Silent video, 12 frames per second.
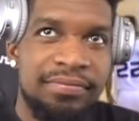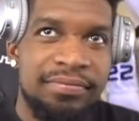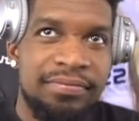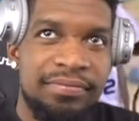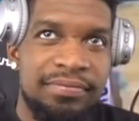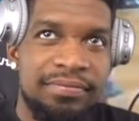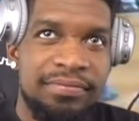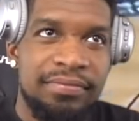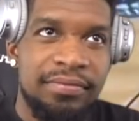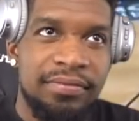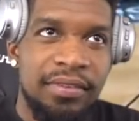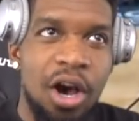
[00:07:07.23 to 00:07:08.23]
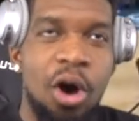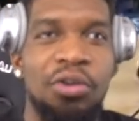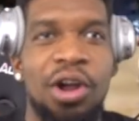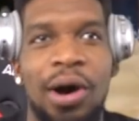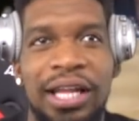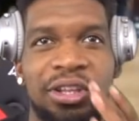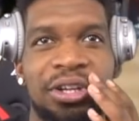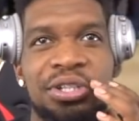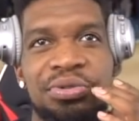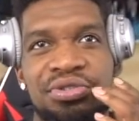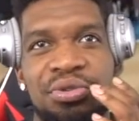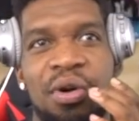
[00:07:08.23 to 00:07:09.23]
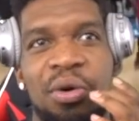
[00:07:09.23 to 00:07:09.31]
Oh no, I thought he was